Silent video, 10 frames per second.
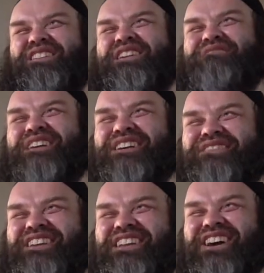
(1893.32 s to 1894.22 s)
And make a
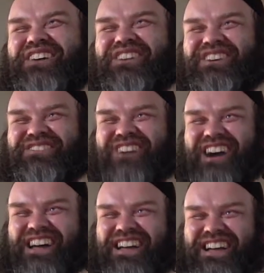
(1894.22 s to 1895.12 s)
video on
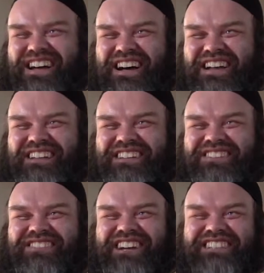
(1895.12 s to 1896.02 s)
why,
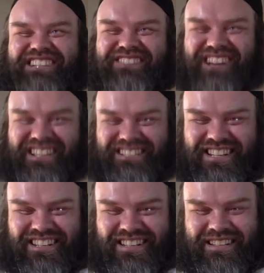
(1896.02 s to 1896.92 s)
I said what I
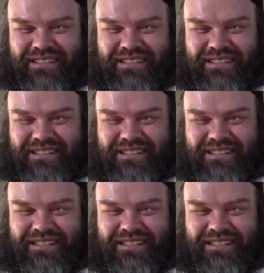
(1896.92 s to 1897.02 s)
said.